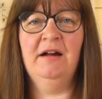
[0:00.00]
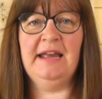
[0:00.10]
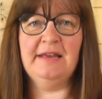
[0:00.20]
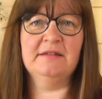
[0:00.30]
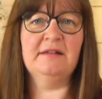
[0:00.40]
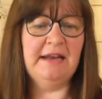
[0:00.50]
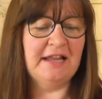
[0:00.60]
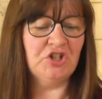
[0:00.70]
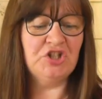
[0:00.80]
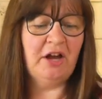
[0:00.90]
Okay, so
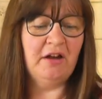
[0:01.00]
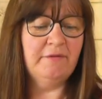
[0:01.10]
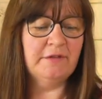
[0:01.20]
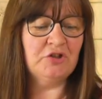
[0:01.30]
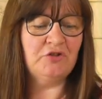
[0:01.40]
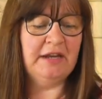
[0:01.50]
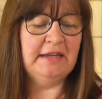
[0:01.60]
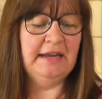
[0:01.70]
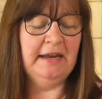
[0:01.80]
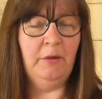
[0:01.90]
let's dive
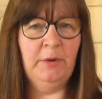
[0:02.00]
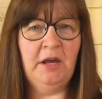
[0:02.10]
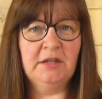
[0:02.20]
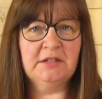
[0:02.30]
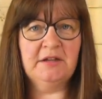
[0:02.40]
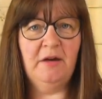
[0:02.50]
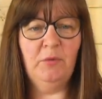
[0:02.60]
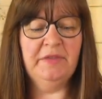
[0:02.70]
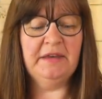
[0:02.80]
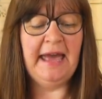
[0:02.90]
straight in, and we're going to start
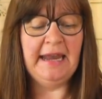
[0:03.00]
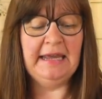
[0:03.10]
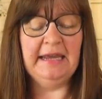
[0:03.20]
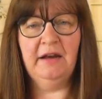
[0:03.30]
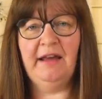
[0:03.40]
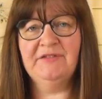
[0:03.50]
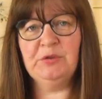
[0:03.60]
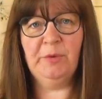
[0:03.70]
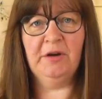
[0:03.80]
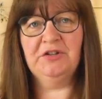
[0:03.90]
with Kelly. And I have to
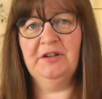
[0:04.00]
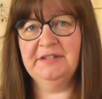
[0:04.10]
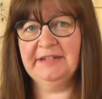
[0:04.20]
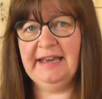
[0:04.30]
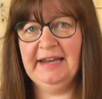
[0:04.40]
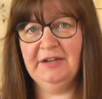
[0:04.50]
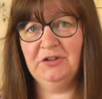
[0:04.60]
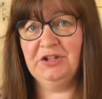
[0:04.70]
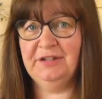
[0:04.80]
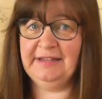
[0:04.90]
apologize to Kelly
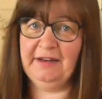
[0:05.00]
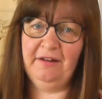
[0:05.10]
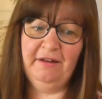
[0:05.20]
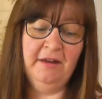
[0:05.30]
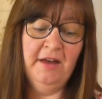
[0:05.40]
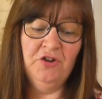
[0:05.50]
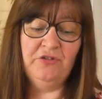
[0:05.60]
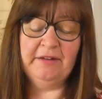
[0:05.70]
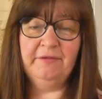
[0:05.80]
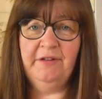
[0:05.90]
because she sent her
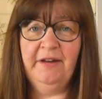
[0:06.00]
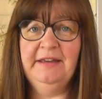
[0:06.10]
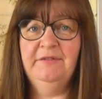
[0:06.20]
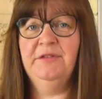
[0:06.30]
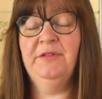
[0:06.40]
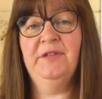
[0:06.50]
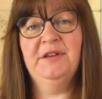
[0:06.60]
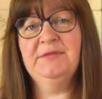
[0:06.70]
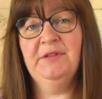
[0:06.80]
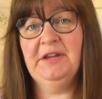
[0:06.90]
dragonfly in for the
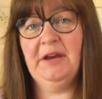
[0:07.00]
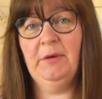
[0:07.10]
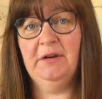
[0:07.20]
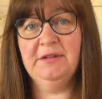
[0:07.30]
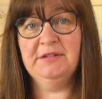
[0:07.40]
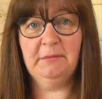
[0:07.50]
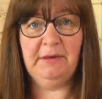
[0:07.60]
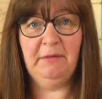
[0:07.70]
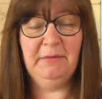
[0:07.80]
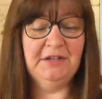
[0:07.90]
first video and I
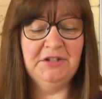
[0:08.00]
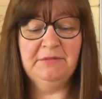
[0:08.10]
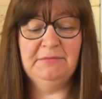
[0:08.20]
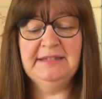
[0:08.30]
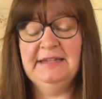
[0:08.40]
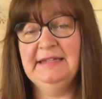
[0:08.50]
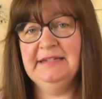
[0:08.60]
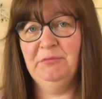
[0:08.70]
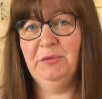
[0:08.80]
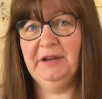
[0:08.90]
somehow managed to miss it and
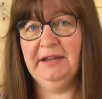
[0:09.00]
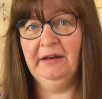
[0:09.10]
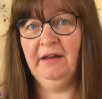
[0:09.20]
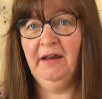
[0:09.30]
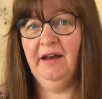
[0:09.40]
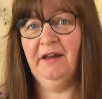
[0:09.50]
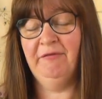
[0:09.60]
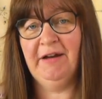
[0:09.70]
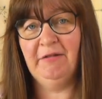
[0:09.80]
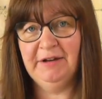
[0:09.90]
didn't put it in, and I
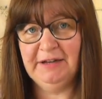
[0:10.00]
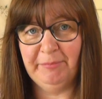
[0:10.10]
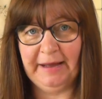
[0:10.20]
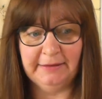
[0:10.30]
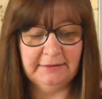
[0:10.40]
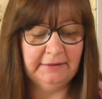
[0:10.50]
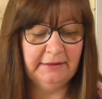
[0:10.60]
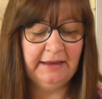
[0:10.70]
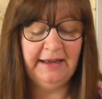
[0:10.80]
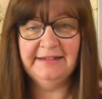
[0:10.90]
felt really bad,
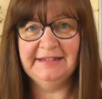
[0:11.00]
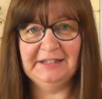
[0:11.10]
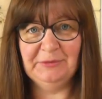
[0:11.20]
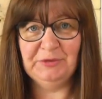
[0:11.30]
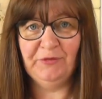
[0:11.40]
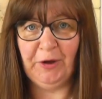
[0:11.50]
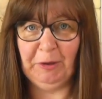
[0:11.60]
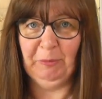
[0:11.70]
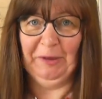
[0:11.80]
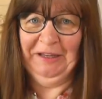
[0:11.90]
and Kelly said it was
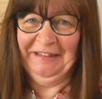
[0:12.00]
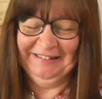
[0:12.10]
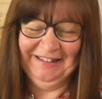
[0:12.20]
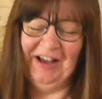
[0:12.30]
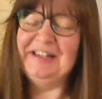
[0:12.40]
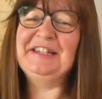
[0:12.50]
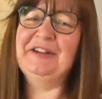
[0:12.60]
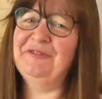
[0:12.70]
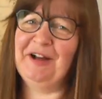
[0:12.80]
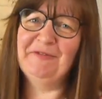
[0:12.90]
fine, but I
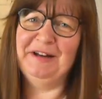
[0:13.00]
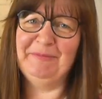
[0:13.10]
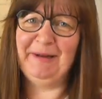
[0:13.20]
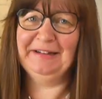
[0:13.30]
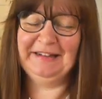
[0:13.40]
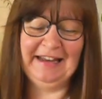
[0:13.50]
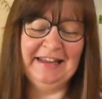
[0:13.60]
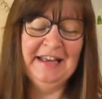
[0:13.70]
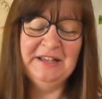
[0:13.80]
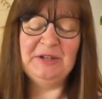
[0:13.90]
still felt really bad,
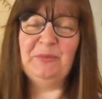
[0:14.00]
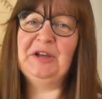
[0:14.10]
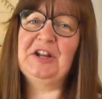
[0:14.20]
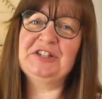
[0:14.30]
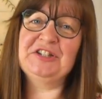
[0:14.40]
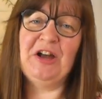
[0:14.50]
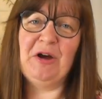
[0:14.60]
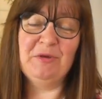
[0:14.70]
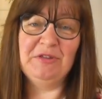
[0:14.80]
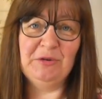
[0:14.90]
Kelly. So we're going to
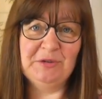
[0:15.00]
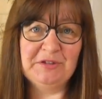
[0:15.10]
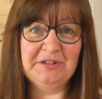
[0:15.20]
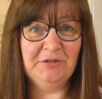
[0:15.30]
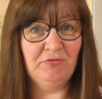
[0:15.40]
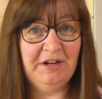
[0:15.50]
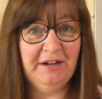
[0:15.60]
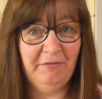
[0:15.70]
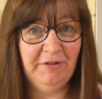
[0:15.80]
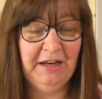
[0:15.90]
start with yours because it's
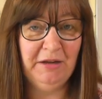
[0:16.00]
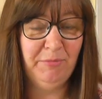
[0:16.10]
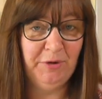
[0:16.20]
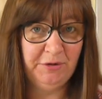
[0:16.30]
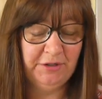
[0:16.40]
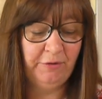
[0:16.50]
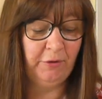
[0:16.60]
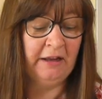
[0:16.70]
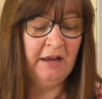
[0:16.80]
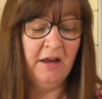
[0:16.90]
really, really
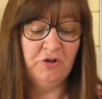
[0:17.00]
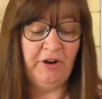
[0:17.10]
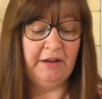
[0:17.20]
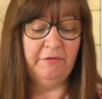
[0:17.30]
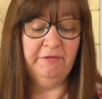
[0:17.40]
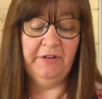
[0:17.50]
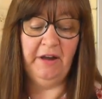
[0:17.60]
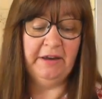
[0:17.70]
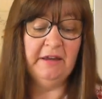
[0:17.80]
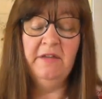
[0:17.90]
beautiful
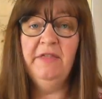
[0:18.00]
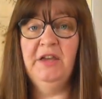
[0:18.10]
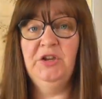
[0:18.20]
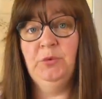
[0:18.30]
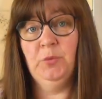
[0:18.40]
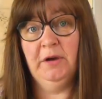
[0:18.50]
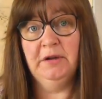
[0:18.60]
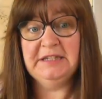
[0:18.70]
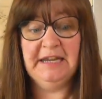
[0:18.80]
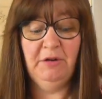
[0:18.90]
dragonfly that you
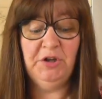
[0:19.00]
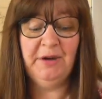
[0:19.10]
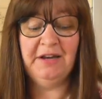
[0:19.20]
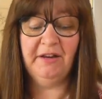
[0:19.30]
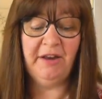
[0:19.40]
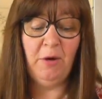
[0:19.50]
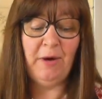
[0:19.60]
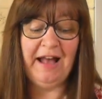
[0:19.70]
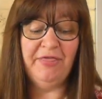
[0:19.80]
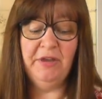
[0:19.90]
worked here. And you had a go
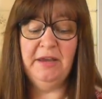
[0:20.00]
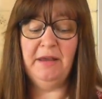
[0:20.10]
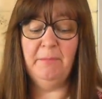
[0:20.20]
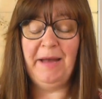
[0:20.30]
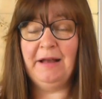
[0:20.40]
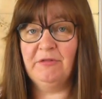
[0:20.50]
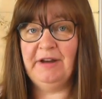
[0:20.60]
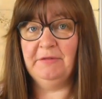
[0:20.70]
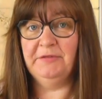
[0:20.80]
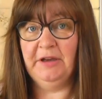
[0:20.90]
at the
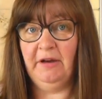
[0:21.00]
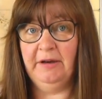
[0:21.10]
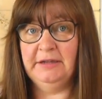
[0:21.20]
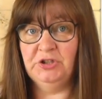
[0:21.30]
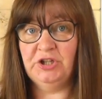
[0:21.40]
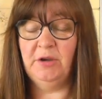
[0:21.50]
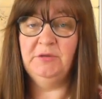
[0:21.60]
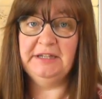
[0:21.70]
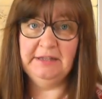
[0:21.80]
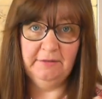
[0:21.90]
background that I
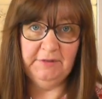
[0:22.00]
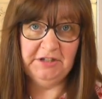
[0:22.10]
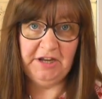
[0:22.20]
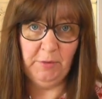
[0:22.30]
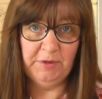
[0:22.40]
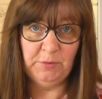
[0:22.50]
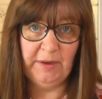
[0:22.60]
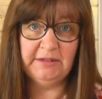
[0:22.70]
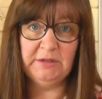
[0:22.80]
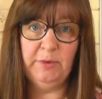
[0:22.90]
showed in the video as
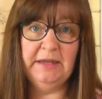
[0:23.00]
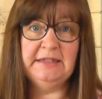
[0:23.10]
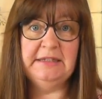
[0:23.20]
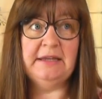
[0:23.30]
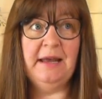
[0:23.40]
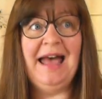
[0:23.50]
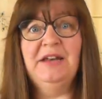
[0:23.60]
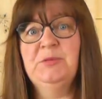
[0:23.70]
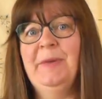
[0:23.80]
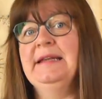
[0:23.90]
well. So we did a
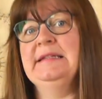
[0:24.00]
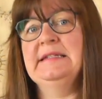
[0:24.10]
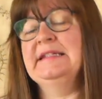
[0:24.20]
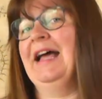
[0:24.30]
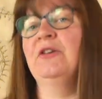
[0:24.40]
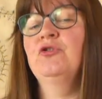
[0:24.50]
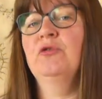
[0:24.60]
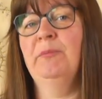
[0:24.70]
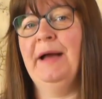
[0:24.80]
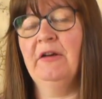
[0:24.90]
hand-painted,
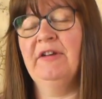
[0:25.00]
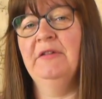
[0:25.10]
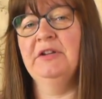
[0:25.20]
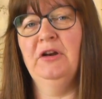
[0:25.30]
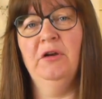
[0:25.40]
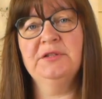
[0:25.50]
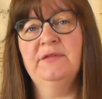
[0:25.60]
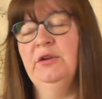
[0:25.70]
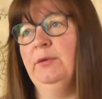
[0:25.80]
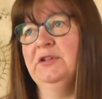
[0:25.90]
hand-drawn background, and lots
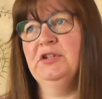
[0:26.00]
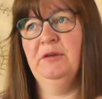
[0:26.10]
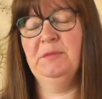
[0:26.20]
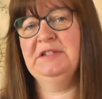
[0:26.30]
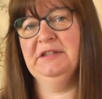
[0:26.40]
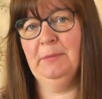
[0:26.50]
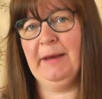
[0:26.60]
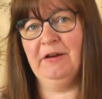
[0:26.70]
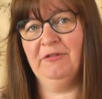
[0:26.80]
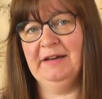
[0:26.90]
of you interpreted the
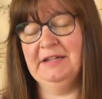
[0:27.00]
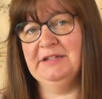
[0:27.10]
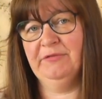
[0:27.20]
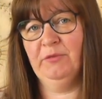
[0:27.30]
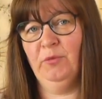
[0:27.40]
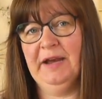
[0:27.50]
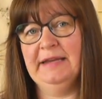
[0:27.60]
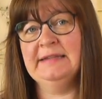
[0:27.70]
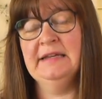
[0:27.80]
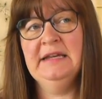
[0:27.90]
background in different
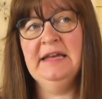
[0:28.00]
ways.